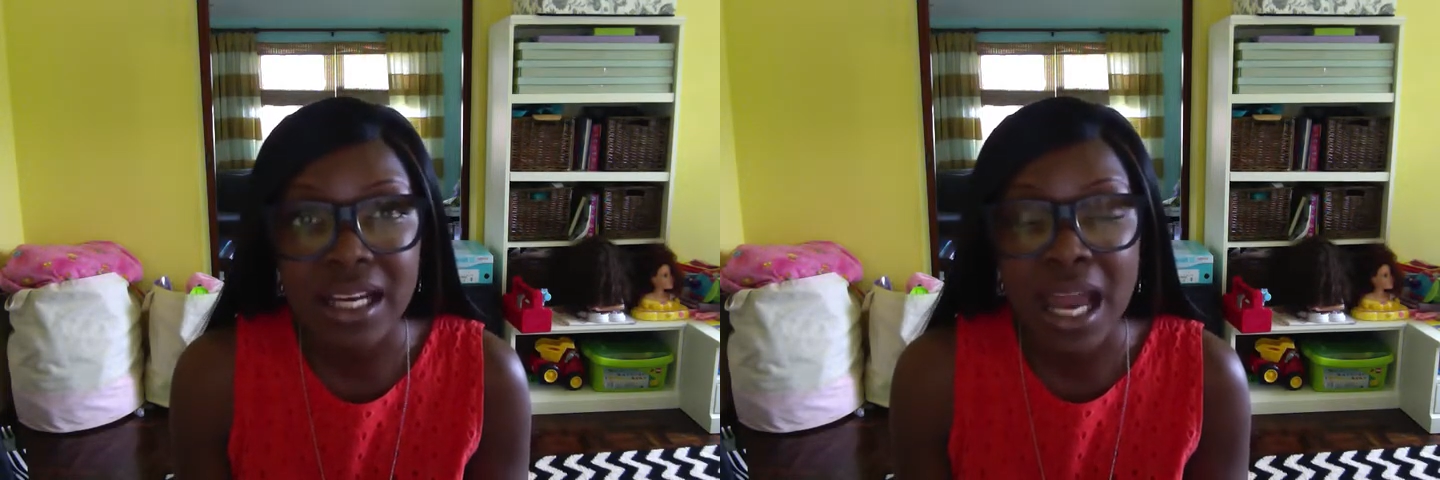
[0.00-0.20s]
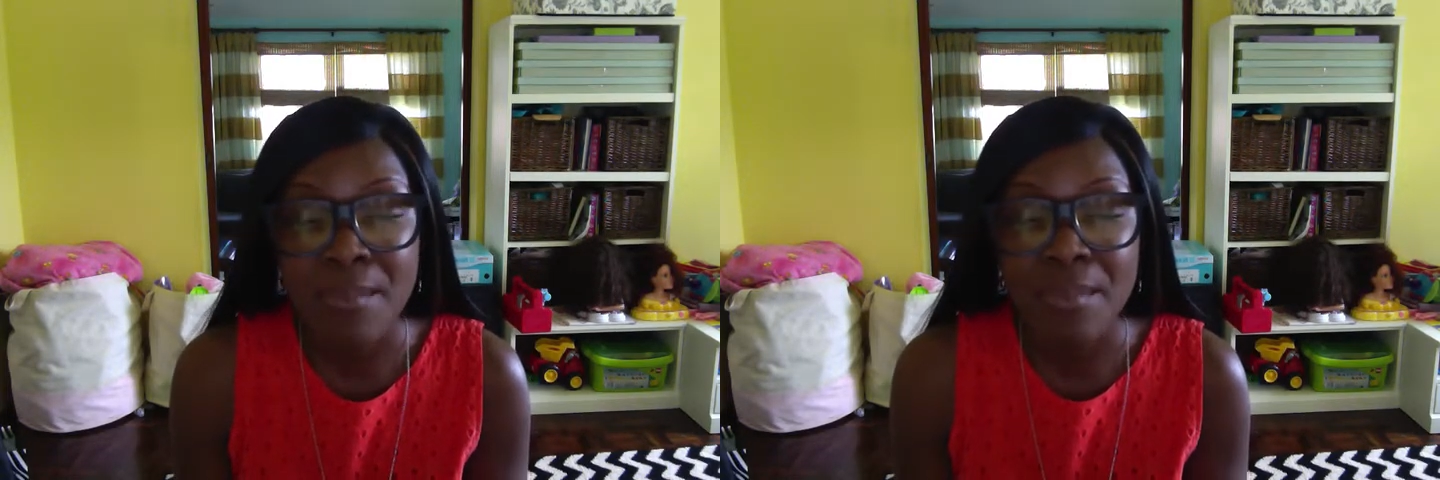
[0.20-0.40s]

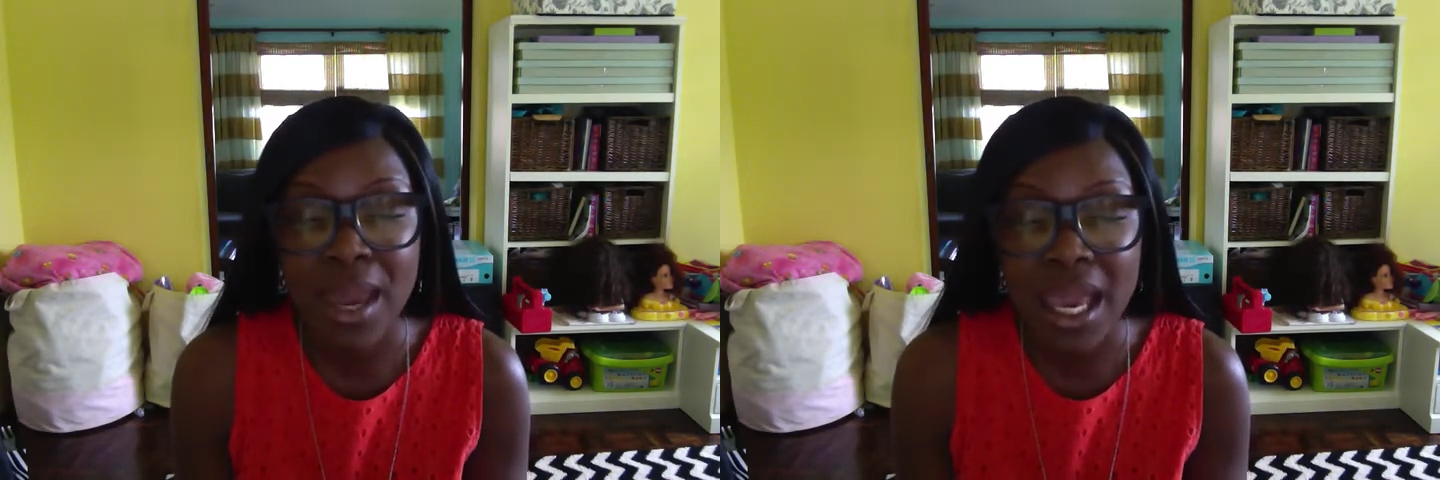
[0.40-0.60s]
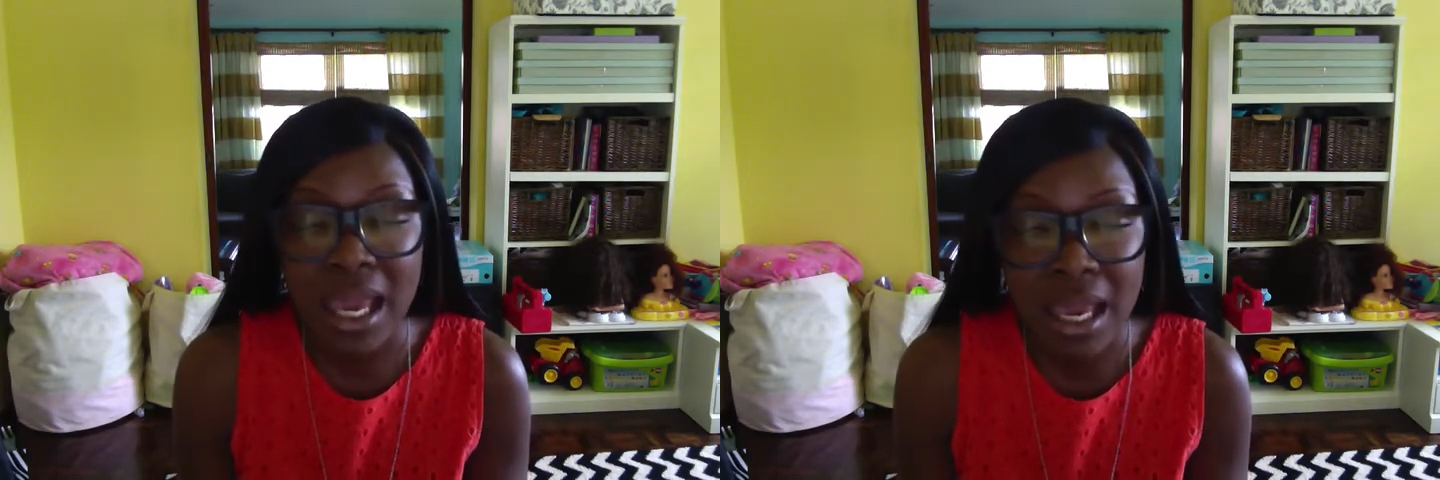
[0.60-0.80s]
I
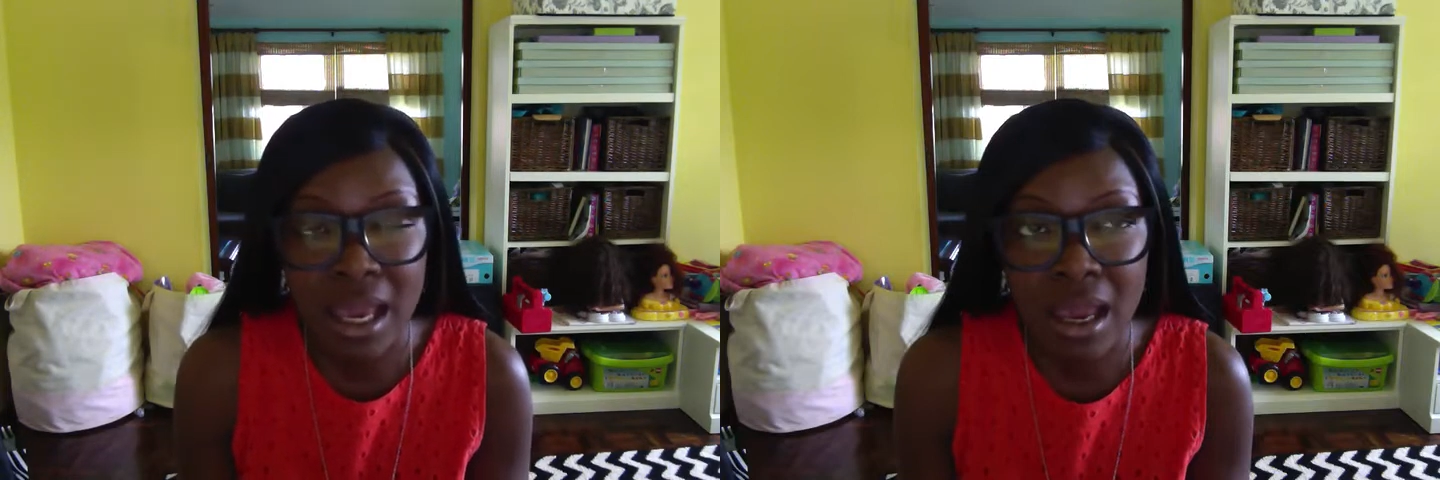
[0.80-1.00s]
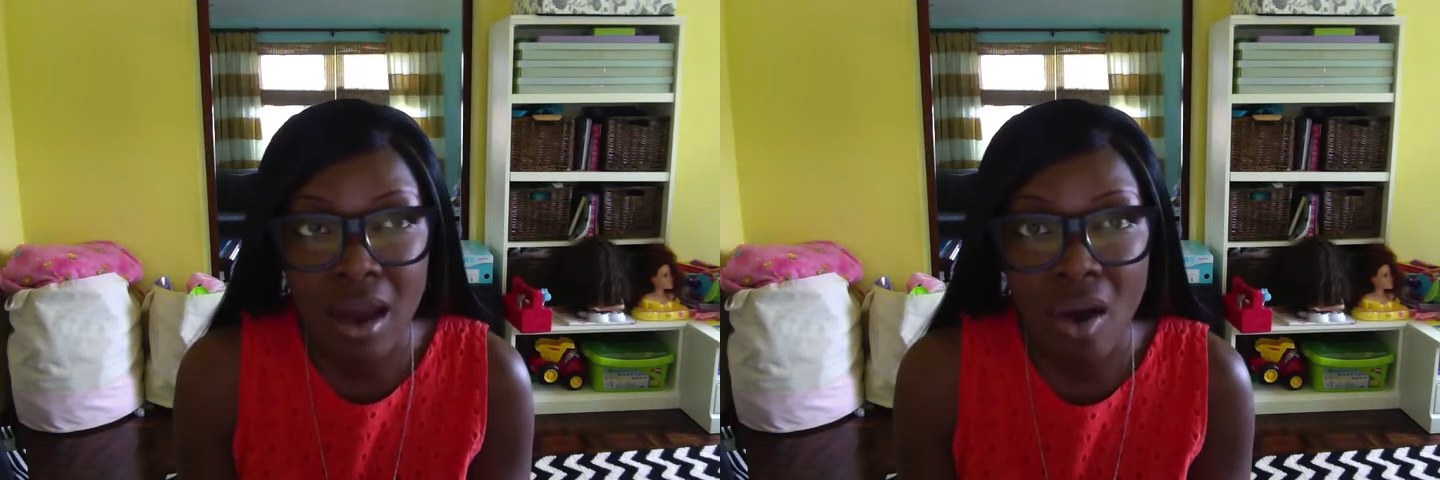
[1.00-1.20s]

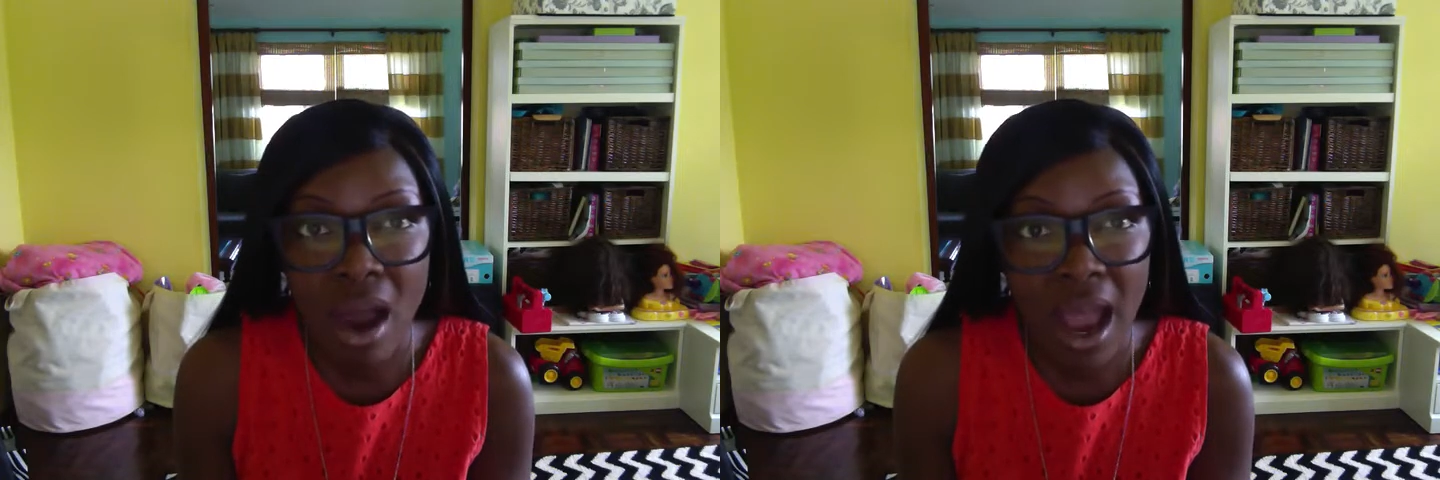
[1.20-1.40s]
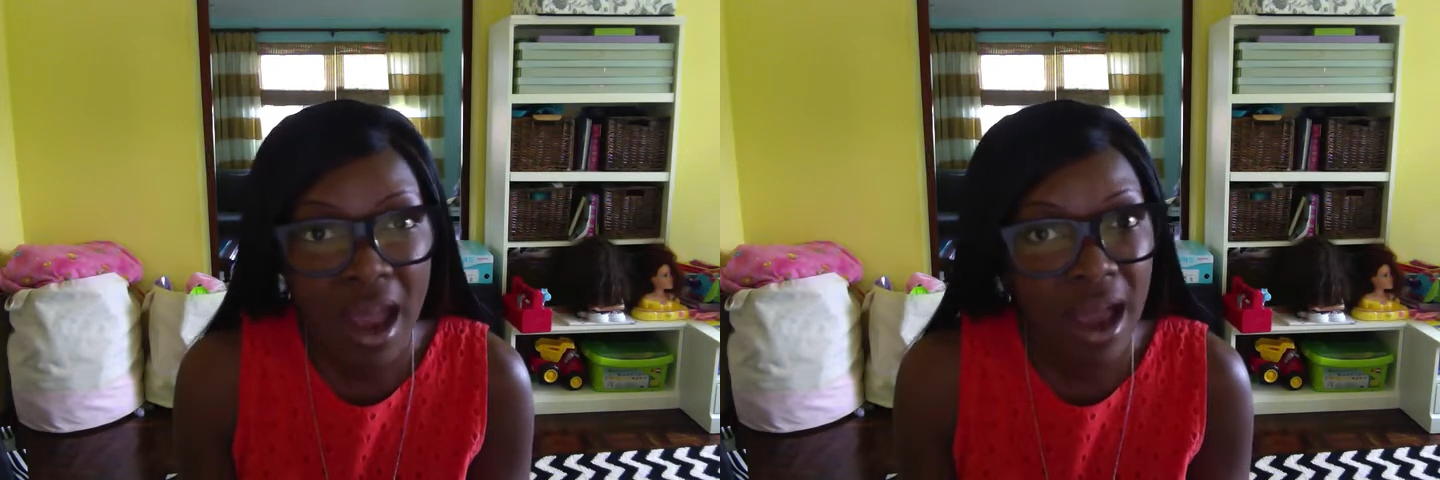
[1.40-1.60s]
may
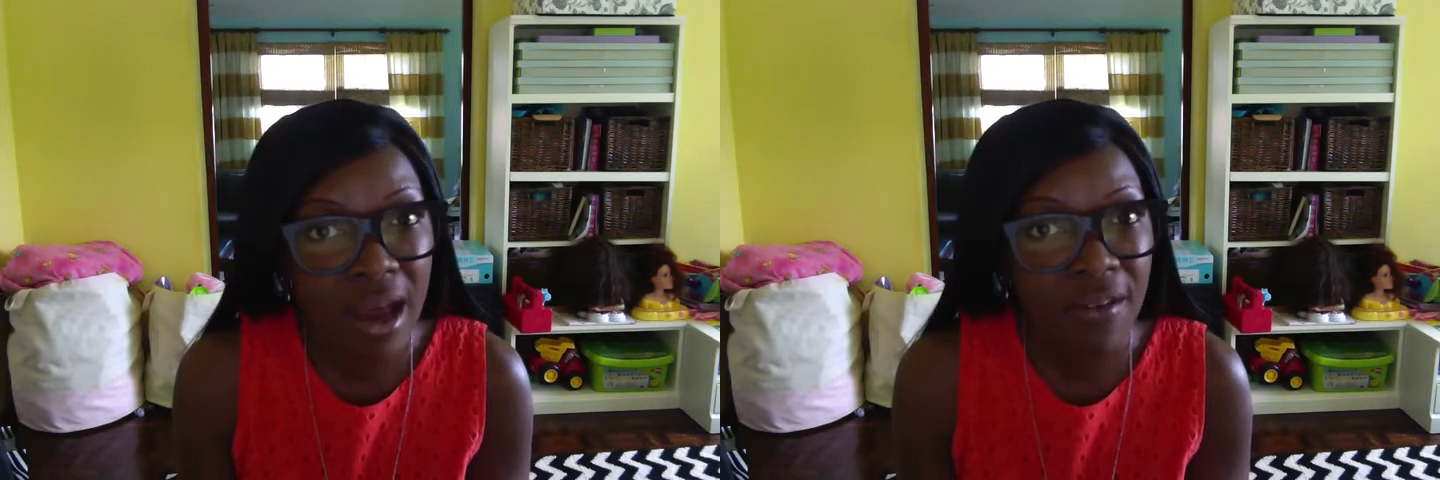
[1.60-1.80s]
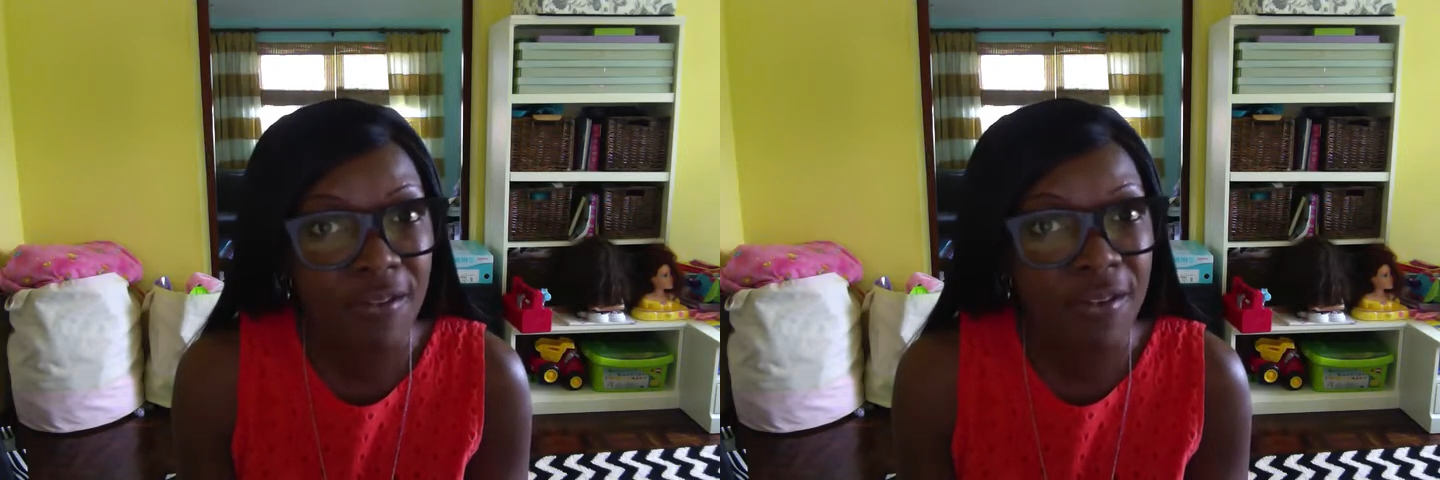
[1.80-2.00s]

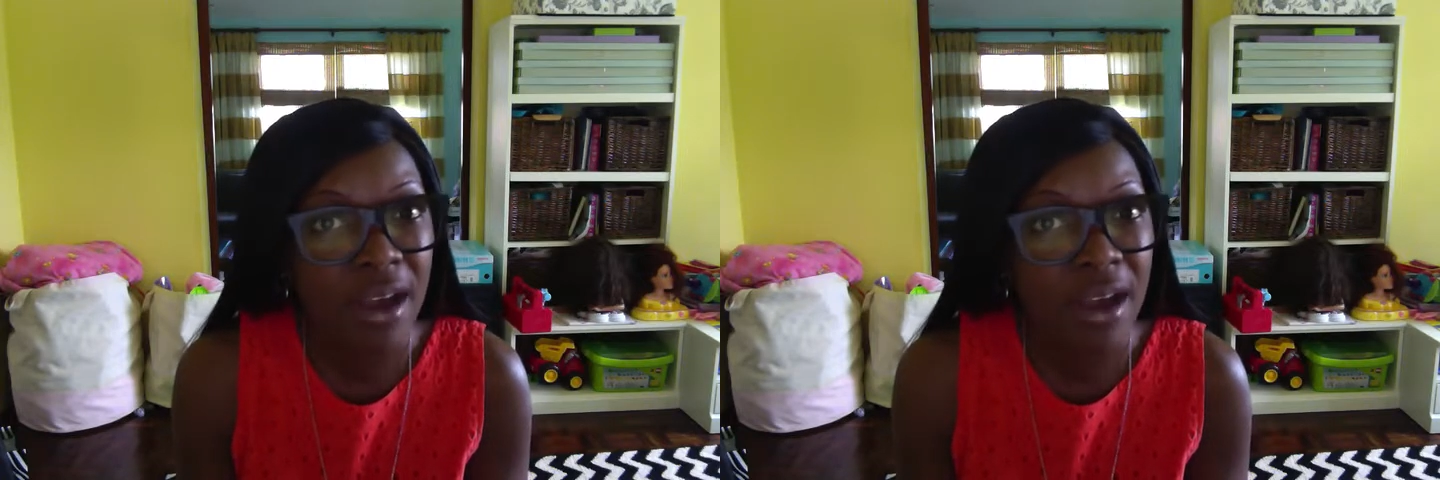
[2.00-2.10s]
have